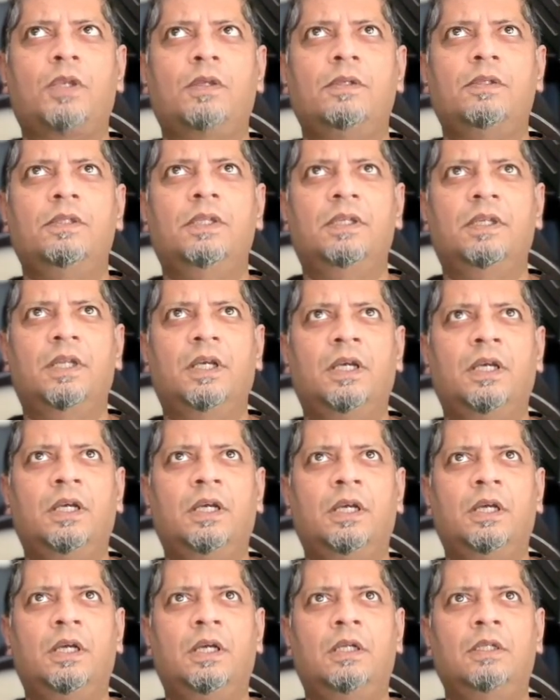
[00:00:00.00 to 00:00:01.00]
Da
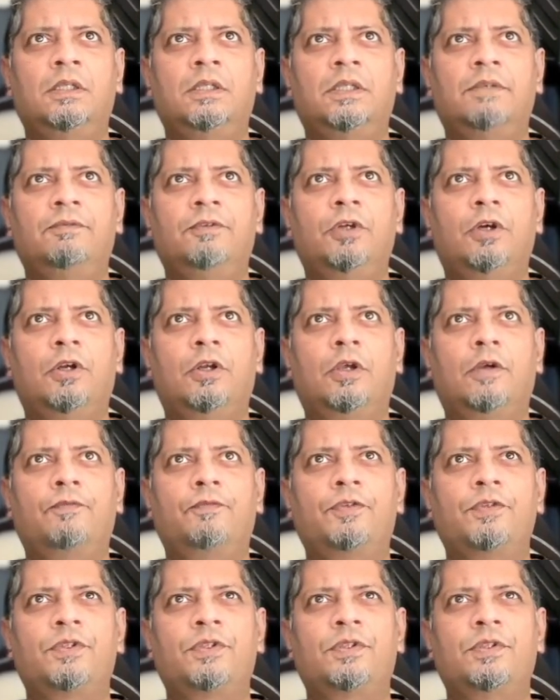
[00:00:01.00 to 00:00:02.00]
Nang, they've got
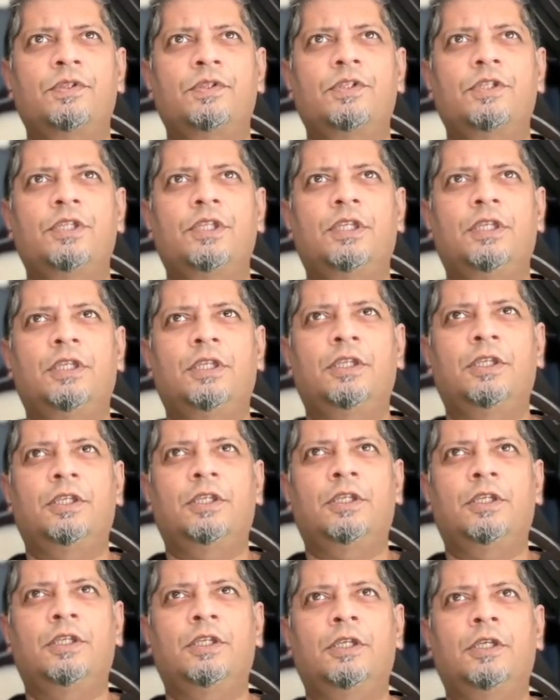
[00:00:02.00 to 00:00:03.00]
offices in
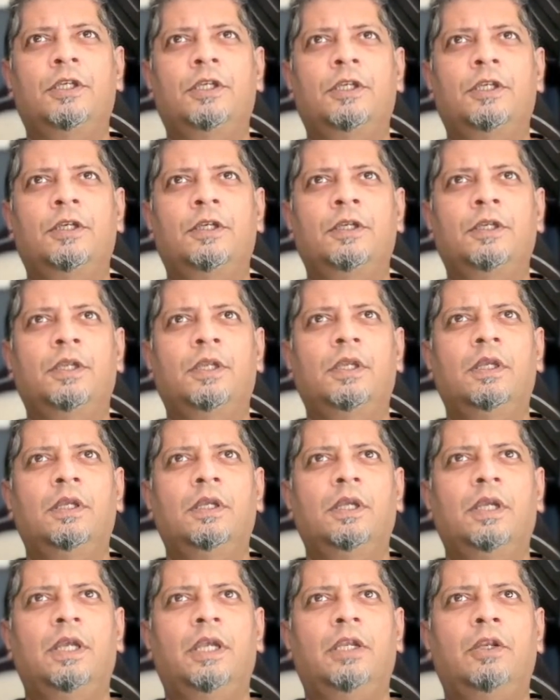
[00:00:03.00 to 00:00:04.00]

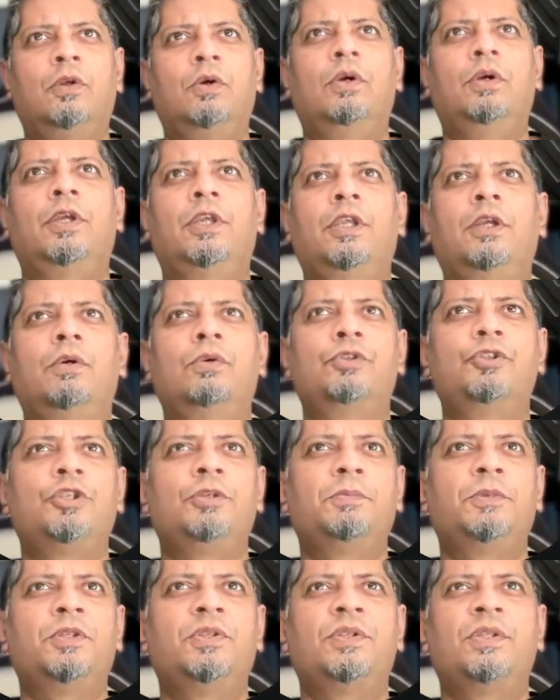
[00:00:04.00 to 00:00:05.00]
Hanoi, Ho Chi
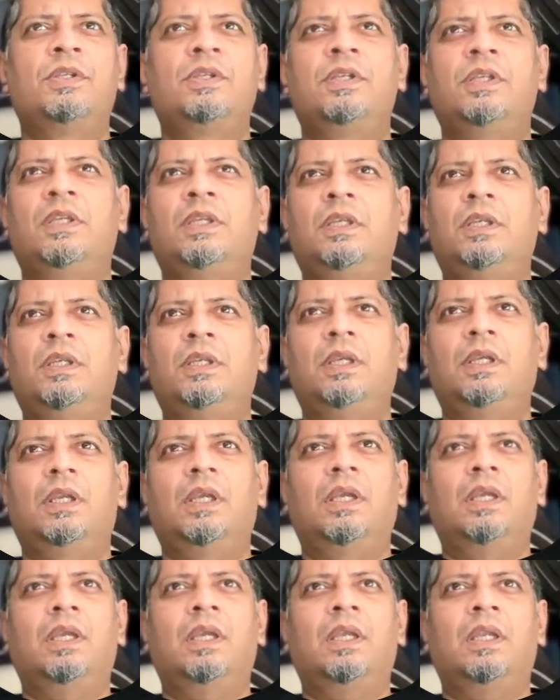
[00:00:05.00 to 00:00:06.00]
Minh City,
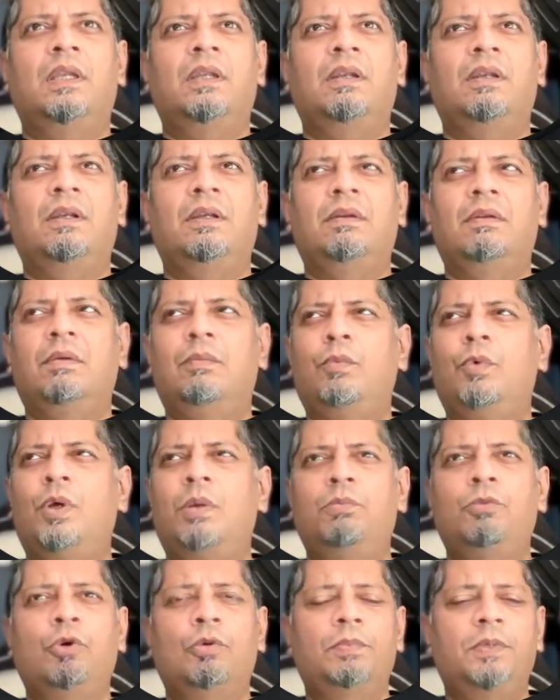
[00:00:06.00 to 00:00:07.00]
and
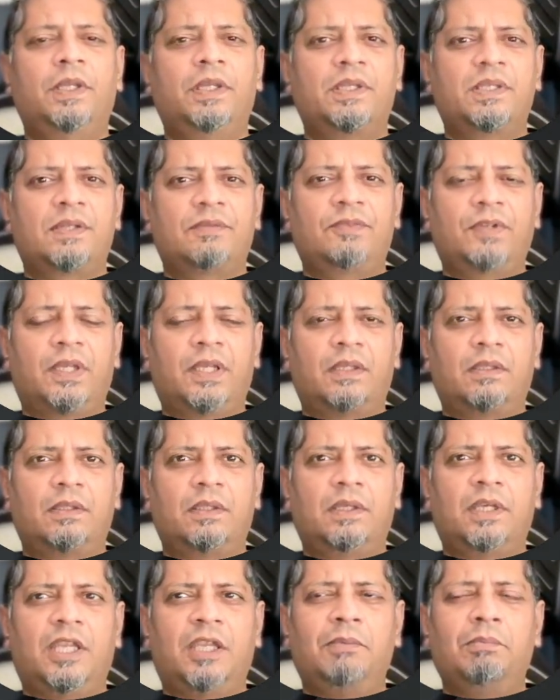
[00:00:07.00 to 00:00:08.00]
one more place, I forget
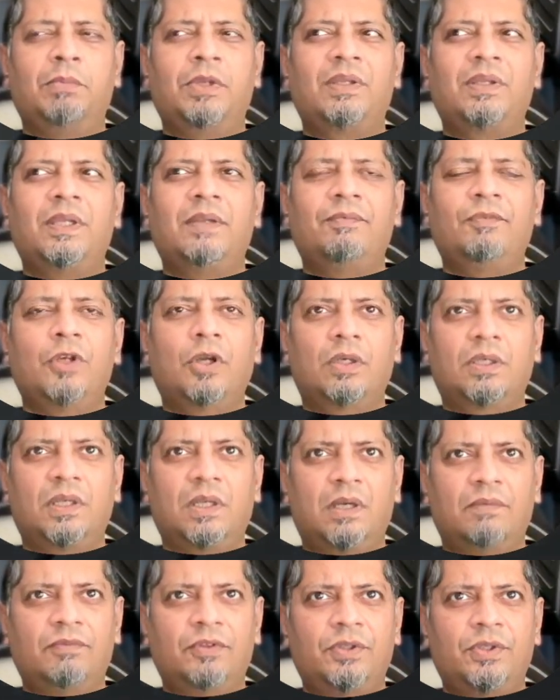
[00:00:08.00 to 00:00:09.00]
the name, but they've got
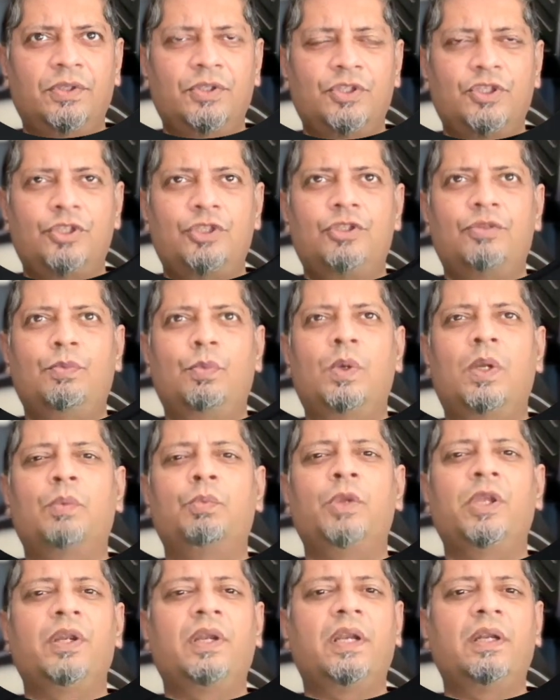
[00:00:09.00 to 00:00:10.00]
coverage.
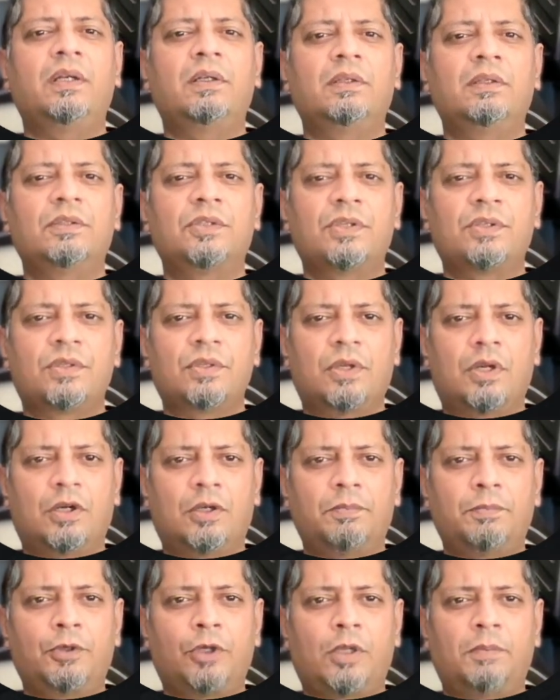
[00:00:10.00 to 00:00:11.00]
One-way rentals is
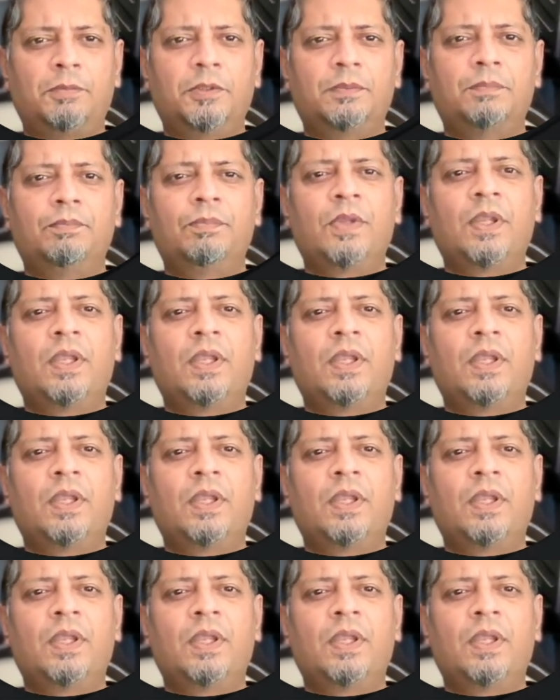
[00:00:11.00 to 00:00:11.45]
not a problem.